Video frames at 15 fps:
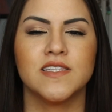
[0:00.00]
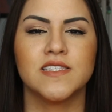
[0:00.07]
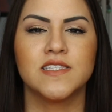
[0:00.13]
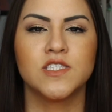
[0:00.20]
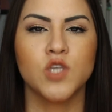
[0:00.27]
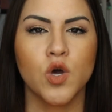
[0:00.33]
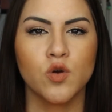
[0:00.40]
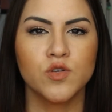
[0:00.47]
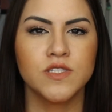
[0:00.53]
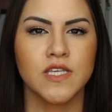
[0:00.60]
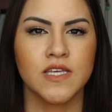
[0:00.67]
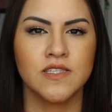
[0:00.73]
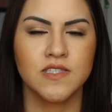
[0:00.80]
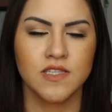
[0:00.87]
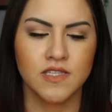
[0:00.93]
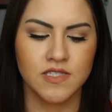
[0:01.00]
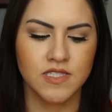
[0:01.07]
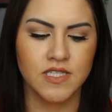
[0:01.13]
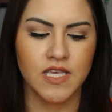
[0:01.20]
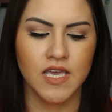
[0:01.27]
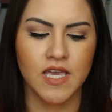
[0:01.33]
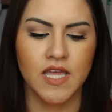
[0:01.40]
it soaks into the
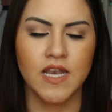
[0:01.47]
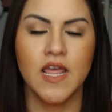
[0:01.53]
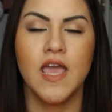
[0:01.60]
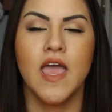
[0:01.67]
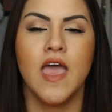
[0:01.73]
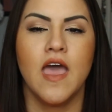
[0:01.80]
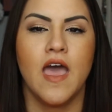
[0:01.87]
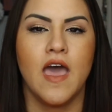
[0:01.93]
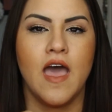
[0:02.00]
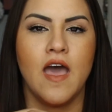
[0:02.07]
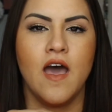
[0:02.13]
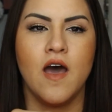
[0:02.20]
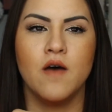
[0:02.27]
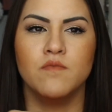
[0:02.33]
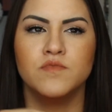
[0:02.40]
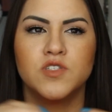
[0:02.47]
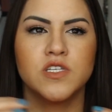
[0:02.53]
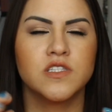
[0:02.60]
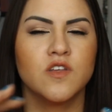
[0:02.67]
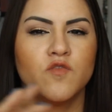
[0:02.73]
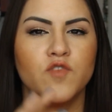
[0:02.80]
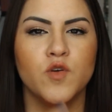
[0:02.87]
skin um,
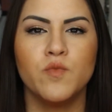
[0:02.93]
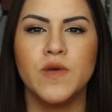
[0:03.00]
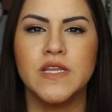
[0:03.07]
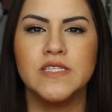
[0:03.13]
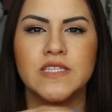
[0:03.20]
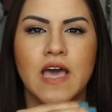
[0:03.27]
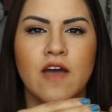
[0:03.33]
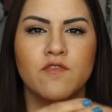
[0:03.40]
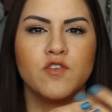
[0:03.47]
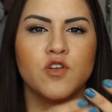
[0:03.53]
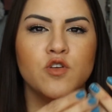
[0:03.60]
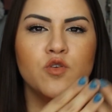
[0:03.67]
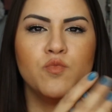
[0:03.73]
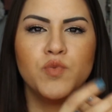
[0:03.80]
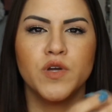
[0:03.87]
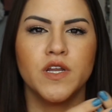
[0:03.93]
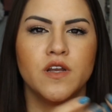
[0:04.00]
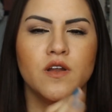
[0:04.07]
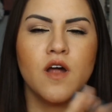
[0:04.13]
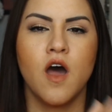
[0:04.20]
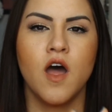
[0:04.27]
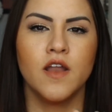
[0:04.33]
just a few minutes after you put it
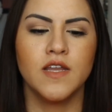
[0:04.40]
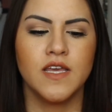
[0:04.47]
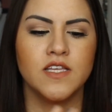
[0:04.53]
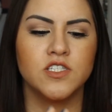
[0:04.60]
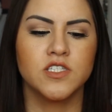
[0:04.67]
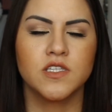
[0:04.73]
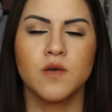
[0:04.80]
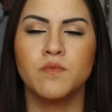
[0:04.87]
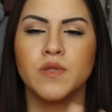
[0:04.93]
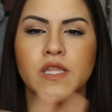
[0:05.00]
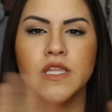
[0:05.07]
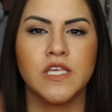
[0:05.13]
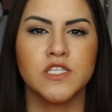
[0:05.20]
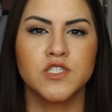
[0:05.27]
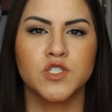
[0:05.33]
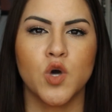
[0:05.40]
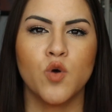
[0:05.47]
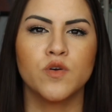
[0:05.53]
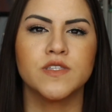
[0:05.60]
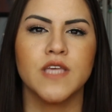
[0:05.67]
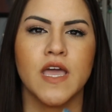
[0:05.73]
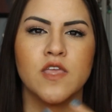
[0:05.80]
on. It just completely
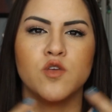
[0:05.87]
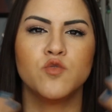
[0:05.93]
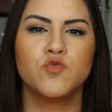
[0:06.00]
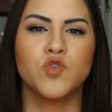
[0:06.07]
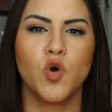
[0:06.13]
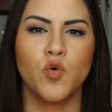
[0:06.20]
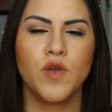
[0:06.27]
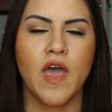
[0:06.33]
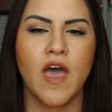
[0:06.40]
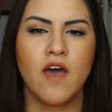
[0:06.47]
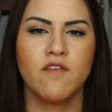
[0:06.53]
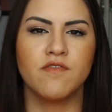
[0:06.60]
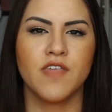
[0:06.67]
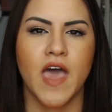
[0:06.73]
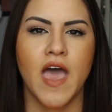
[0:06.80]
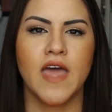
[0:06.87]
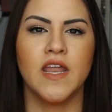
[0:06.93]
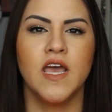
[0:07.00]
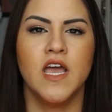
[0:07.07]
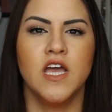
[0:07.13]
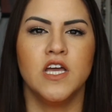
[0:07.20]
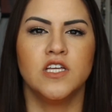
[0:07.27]
soaks and you don't have that
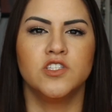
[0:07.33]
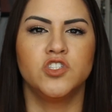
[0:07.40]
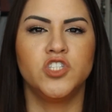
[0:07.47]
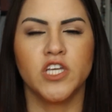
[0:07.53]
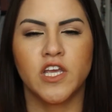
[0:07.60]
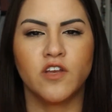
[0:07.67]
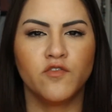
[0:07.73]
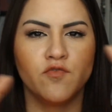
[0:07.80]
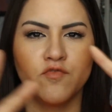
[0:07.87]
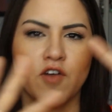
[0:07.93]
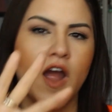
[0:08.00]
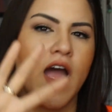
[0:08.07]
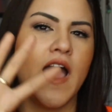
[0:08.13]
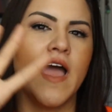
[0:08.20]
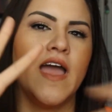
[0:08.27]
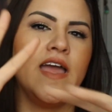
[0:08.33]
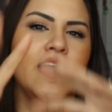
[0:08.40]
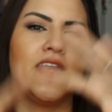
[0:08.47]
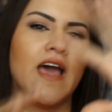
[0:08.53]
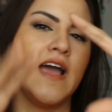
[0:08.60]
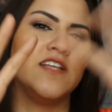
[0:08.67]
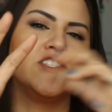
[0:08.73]
chicken
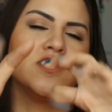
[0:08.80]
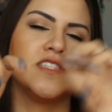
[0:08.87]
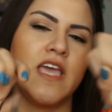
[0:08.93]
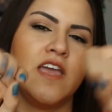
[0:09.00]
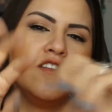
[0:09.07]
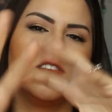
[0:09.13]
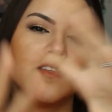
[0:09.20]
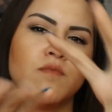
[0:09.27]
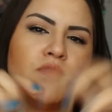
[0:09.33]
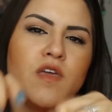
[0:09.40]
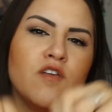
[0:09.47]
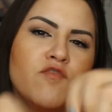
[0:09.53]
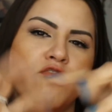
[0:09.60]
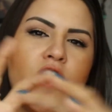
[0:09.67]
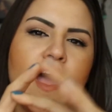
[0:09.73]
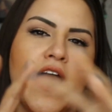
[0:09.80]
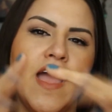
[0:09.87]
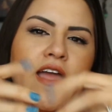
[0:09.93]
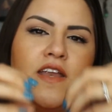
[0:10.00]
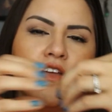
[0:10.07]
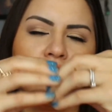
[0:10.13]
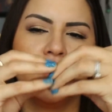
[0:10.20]
fried, I just ate something
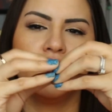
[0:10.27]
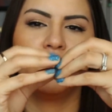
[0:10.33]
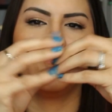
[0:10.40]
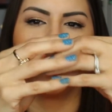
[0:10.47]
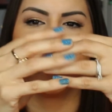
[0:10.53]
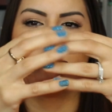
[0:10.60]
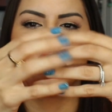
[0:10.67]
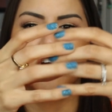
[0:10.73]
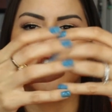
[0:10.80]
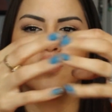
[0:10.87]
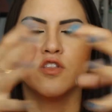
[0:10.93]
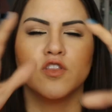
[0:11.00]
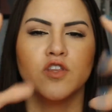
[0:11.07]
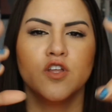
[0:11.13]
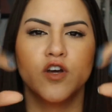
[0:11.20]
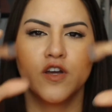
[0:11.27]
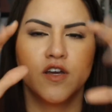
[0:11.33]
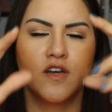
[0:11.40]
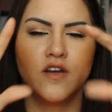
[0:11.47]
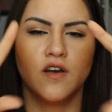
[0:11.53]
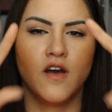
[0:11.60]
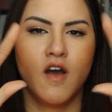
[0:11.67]
fried uh, finger look
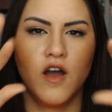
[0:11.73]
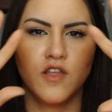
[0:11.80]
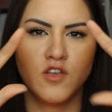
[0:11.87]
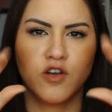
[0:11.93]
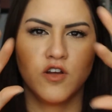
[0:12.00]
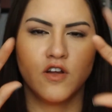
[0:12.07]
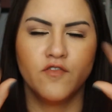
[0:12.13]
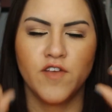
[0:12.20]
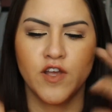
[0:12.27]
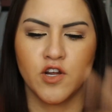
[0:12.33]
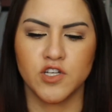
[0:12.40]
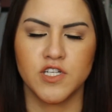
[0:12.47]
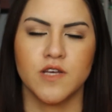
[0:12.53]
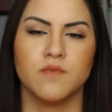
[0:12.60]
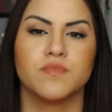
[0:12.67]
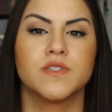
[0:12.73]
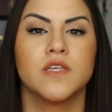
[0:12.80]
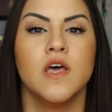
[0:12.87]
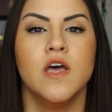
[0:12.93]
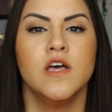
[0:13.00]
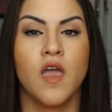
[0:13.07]
on your fingertips.